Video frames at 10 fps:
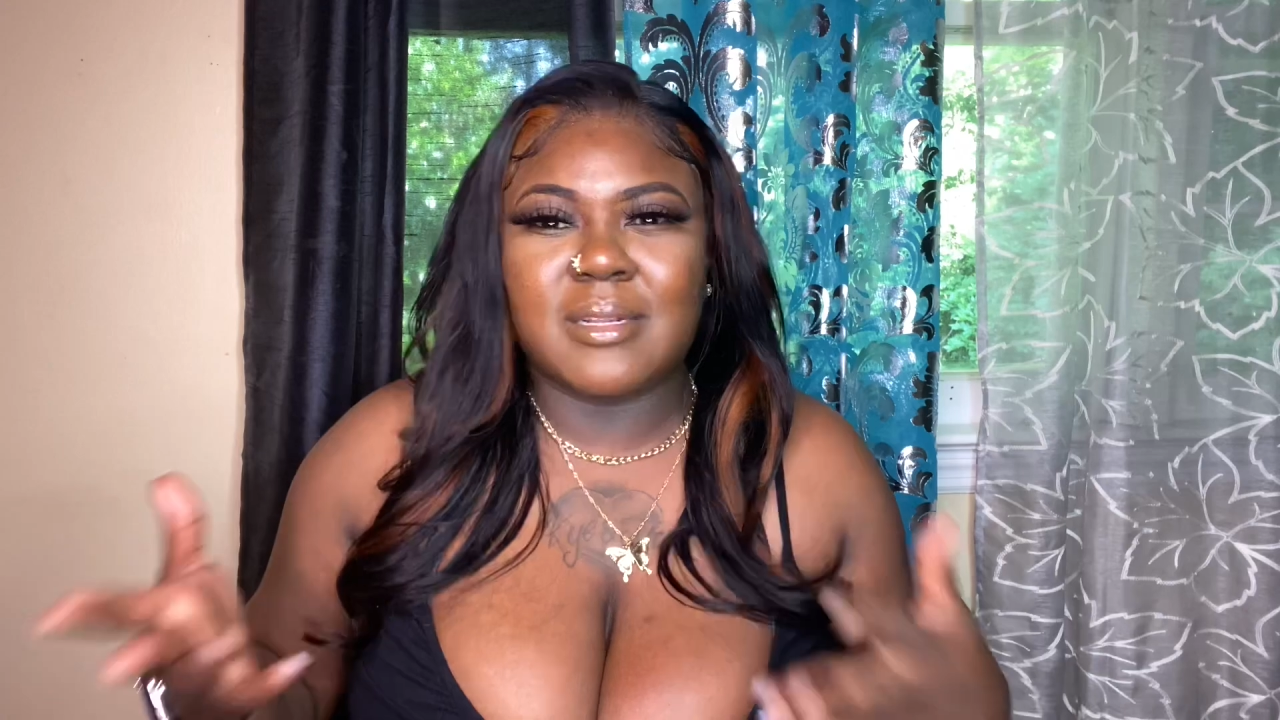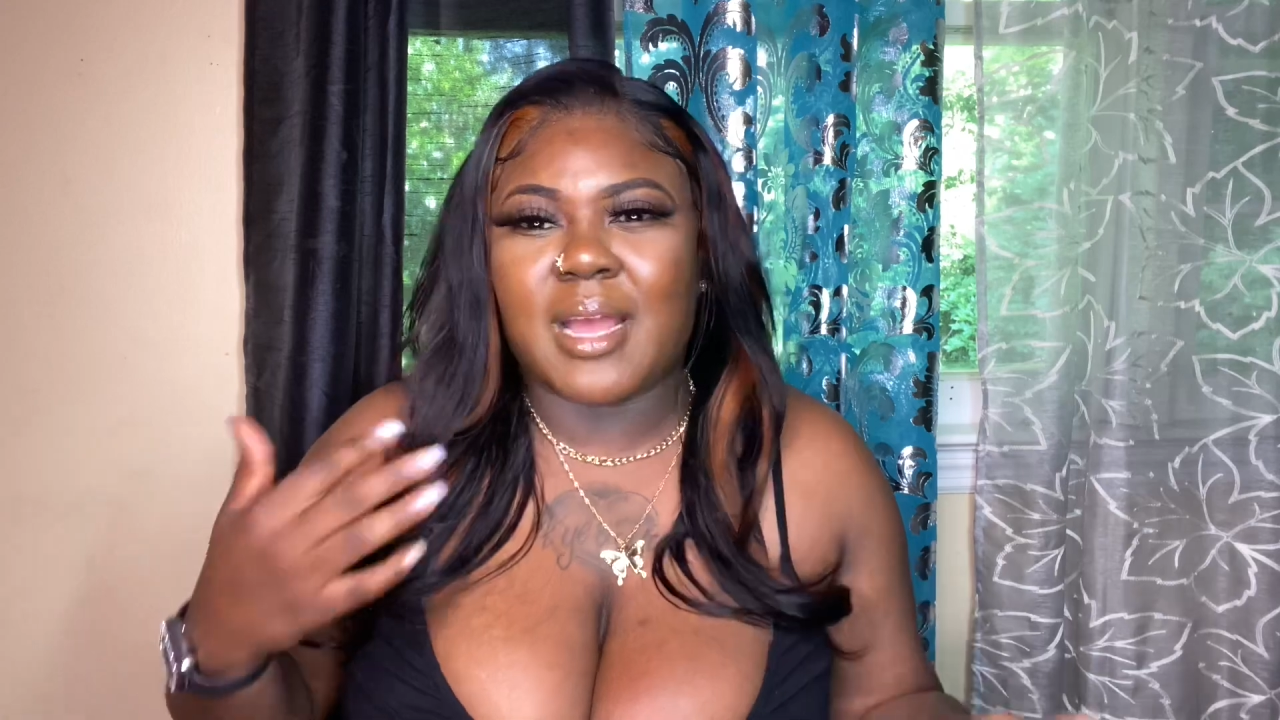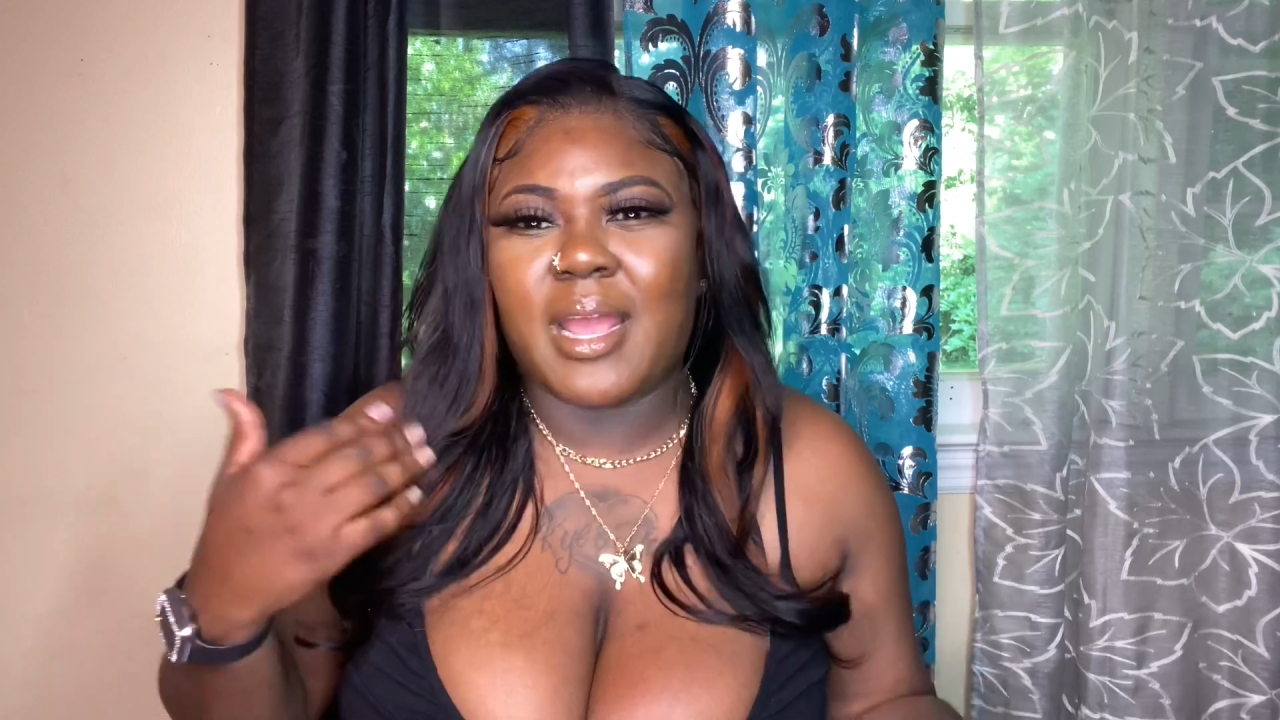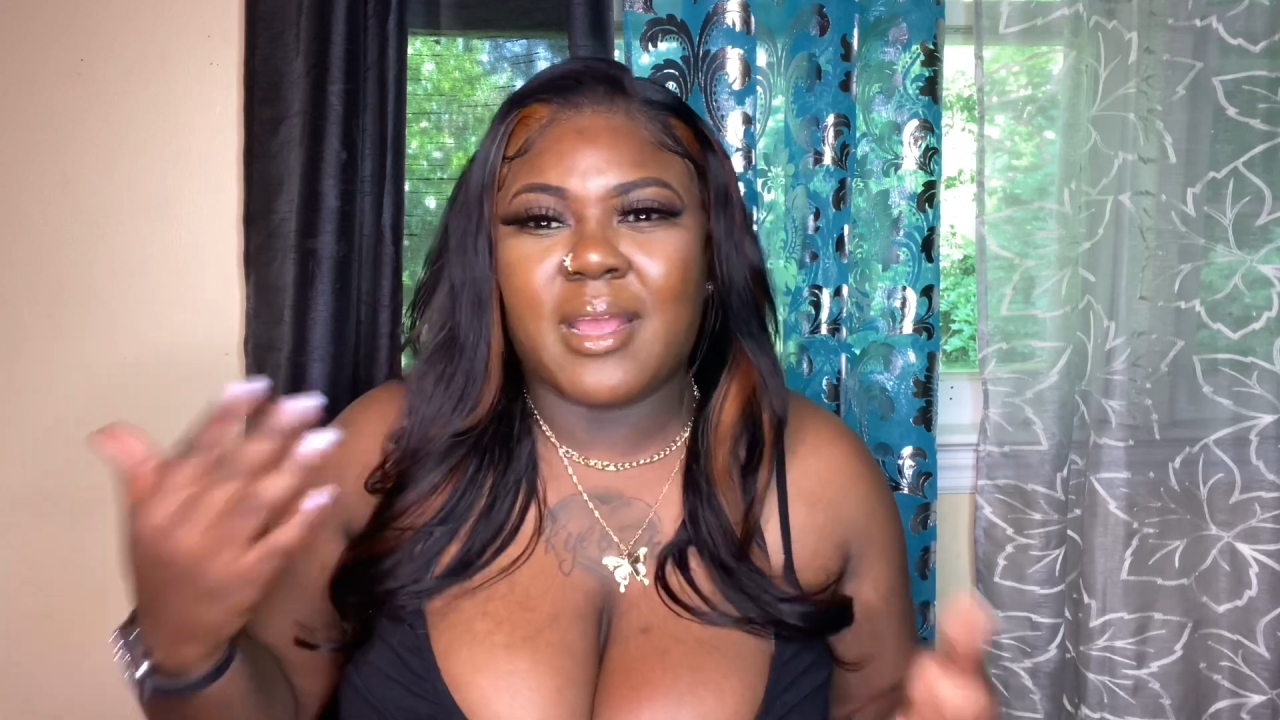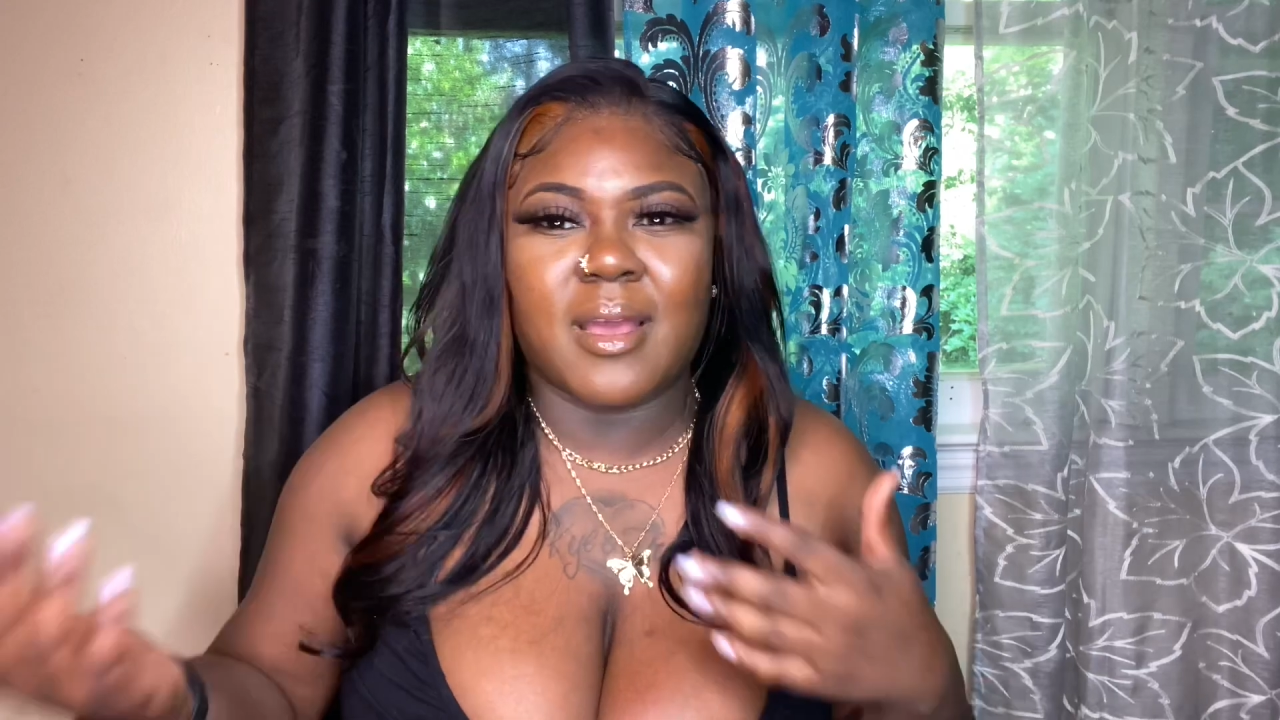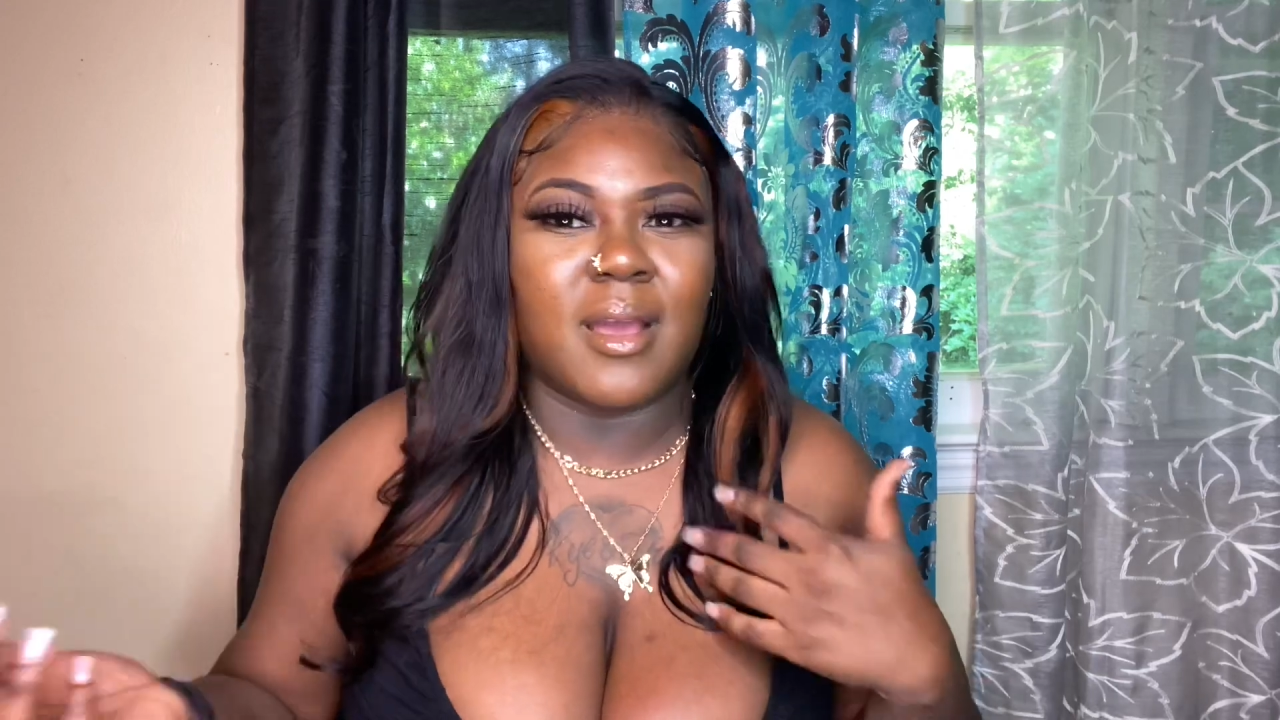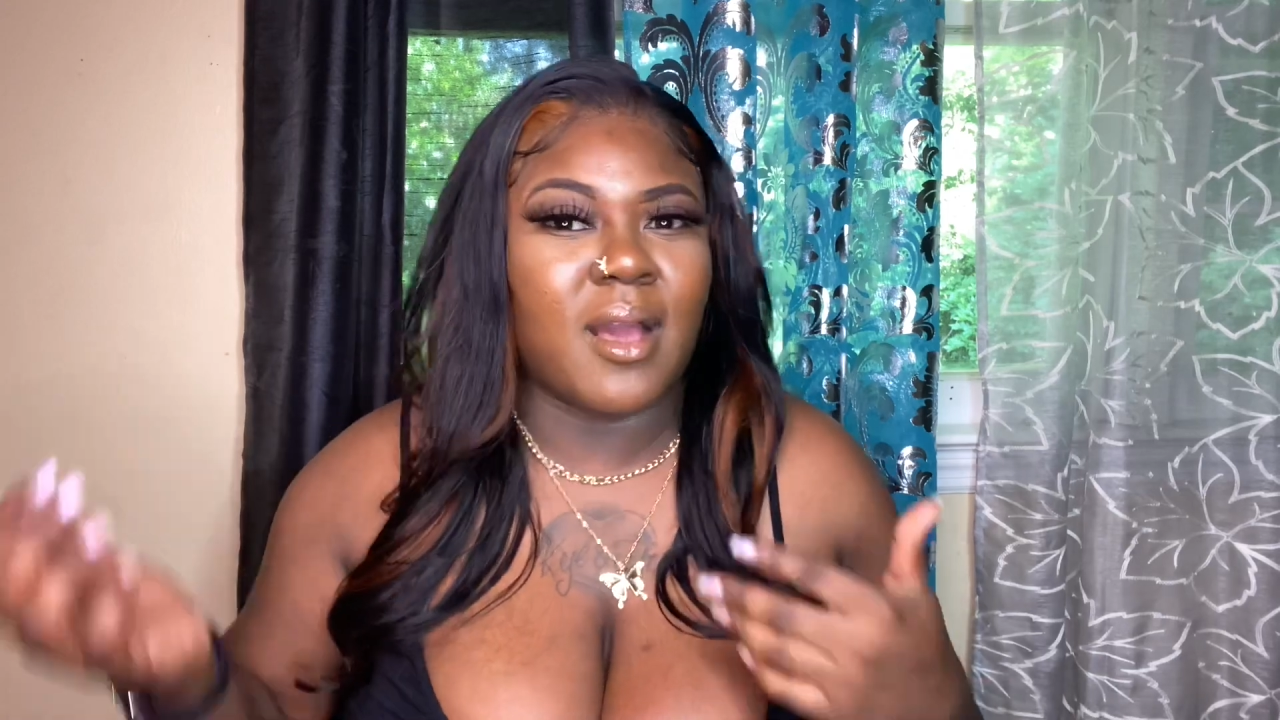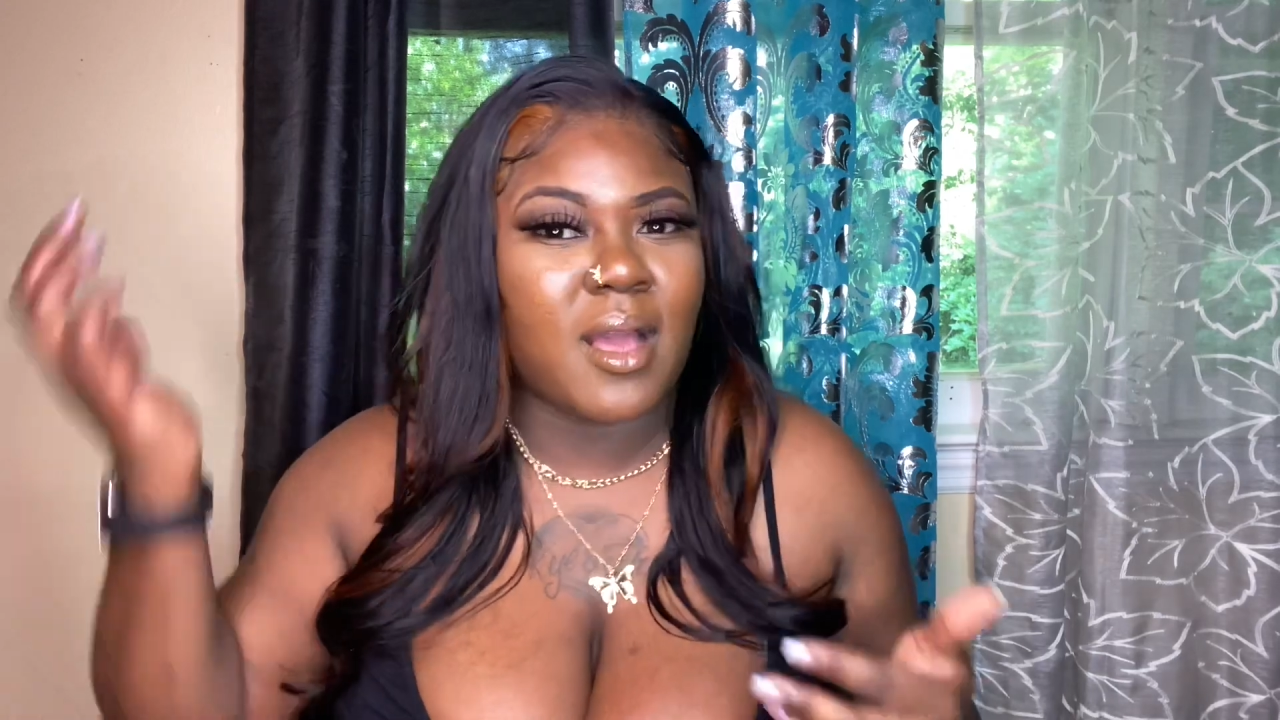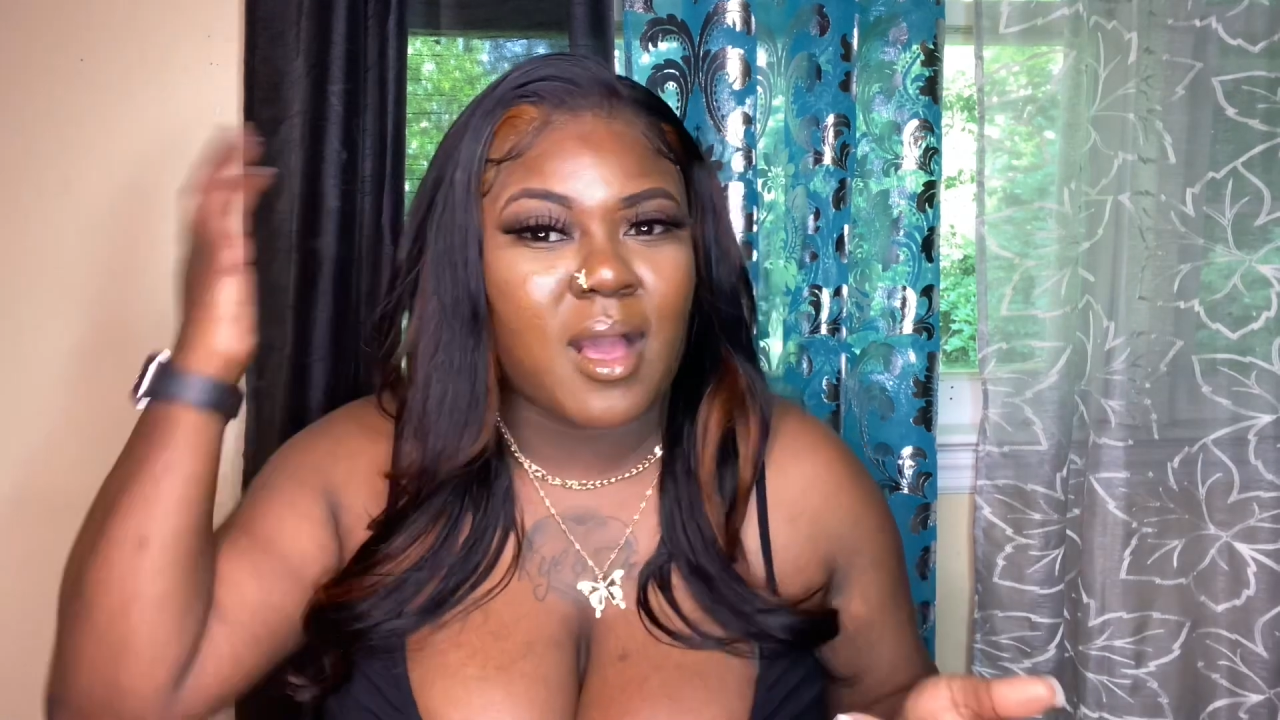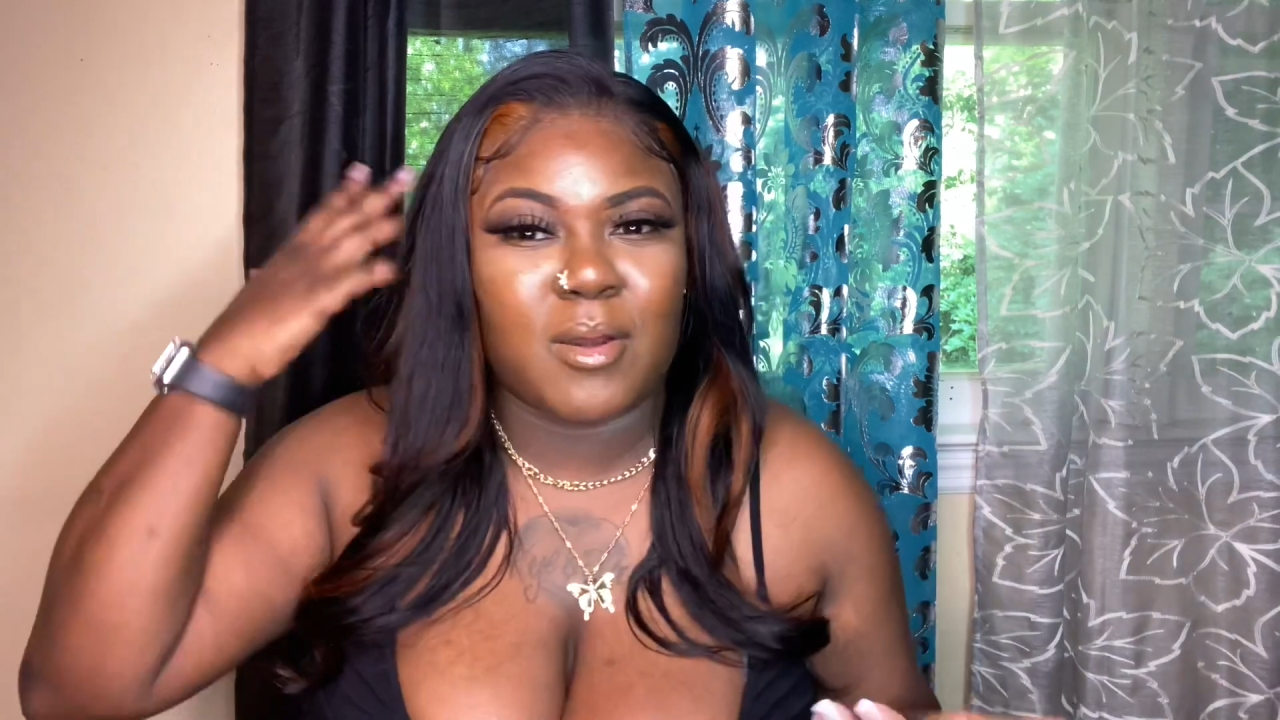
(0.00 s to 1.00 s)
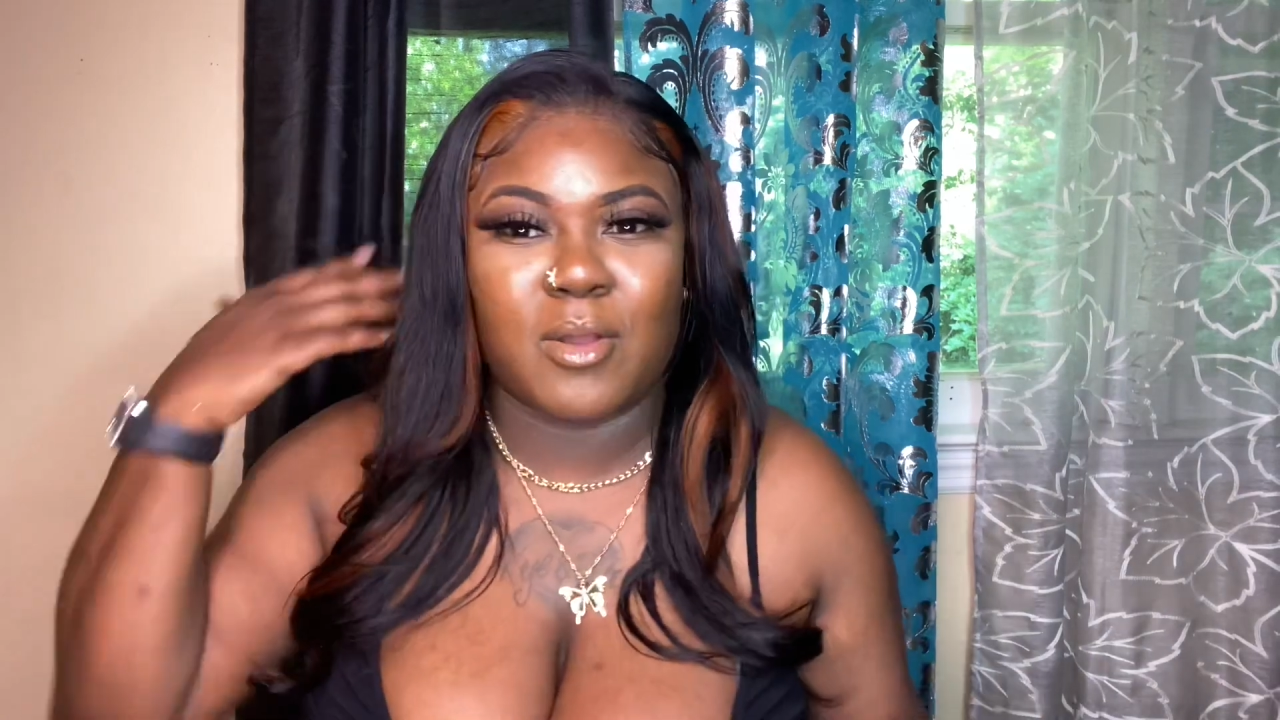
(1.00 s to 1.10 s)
like all